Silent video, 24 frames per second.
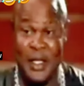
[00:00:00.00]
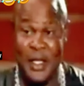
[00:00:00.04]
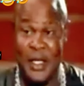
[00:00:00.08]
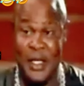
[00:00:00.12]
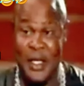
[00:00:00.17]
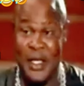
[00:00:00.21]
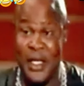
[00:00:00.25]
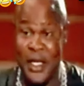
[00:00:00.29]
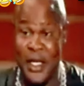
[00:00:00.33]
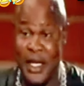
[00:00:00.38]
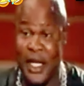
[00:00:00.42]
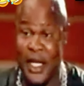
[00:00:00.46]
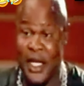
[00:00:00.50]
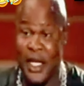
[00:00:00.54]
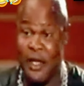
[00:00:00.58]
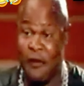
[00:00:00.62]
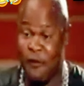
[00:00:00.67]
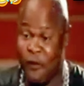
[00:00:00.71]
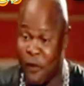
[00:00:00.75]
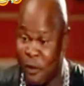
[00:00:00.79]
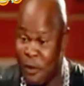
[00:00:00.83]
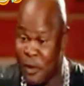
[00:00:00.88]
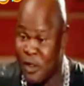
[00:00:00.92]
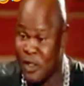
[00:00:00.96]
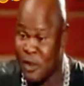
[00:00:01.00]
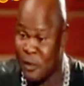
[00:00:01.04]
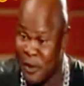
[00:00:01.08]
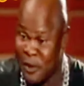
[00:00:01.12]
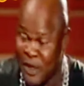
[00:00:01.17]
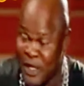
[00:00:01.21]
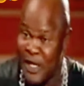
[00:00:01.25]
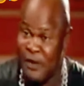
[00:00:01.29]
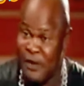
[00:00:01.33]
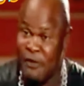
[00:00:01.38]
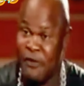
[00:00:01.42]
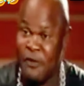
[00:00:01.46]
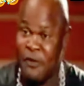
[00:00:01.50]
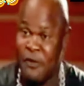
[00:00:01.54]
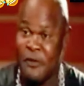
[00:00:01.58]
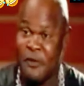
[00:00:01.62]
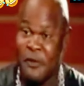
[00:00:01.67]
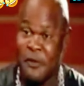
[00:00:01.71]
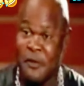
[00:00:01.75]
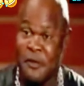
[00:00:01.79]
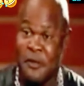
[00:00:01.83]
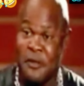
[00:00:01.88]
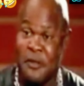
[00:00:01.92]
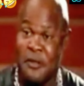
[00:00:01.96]
Delay, if he misbehave,
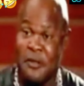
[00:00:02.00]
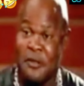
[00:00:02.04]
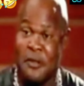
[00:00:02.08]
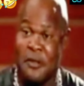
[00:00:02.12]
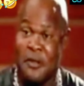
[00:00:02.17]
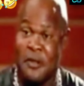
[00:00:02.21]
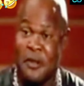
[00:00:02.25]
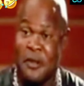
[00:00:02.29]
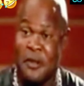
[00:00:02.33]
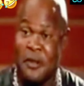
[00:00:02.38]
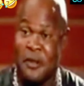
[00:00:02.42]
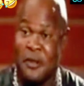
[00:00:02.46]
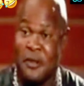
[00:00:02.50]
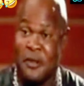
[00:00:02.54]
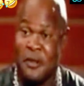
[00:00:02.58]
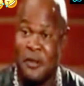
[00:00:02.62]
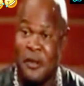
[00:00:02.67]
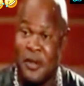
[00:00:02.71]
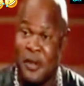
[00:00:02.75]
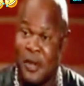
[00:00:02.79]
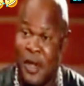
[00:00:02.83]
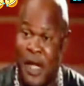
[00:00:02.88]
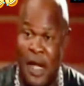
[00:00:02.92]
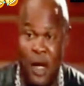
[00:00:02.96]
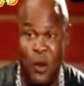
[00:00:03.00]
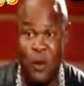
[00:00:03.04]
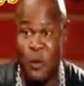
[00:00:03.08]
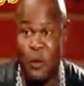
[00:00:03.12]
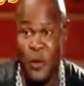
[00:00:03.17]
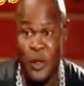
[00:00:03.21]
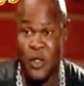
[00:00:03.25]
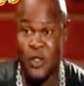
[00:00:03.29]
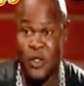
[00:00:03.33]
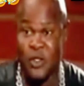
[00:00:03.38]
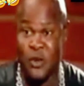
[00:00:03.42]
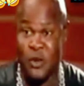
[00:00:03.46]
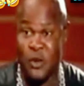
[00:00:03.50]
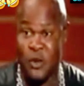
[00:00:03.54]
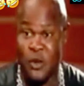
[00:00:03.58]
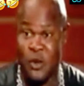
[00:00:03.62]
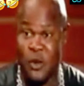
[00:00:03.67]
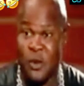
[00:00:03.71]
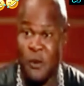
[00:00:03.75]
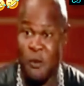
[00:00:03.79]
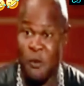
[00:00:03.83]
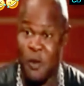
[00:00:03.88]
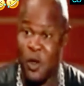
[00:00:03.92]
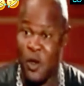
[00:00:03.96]
I'll beat you.
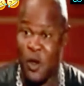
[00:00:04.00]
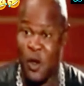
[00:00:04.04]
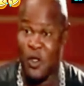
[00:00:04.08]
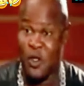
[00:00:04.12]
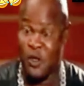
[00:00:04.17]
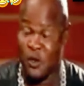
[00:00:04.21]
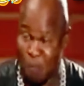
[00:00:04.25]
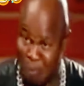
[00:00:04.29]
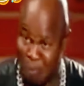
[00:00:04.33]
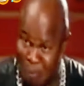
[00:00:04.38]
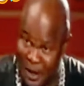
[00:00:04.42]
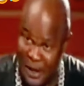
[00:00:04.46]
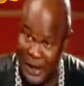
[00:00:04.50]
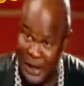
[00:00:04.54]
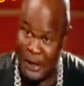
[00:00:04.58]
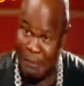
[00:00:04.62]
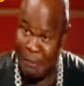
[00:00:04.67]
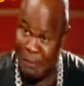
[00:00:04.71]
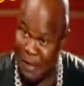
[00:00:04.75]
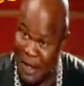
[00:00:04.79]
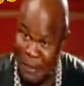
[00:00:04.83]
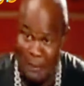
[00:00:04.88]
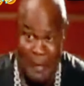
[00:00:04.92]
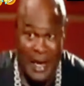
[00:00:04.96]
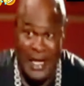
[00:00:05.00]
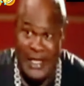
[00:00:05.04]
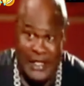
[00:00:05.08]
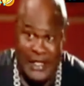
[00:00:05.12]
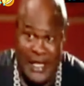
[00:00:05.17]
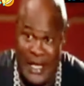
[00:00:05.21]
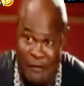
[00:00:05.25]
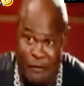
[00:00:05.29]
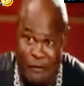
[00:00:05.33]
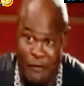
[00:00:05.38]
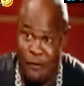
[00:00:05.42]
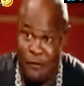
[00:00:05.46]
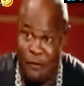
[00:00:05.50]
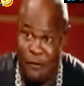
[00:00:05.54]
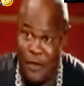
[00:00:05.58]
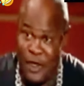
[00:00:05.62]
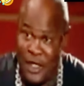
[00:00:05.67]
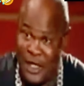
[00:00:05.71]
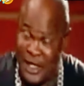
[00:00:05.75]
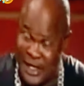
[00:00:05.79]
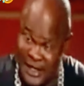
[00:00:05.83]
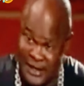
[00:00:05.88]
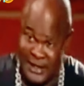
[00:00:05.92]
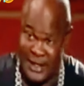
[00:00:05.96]
Because me
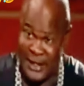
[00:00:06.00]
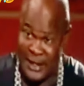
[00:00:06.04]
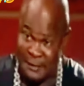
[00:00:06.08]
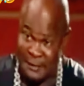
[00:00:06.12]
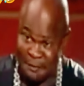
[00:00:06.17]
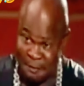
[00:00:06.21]
myself, listen.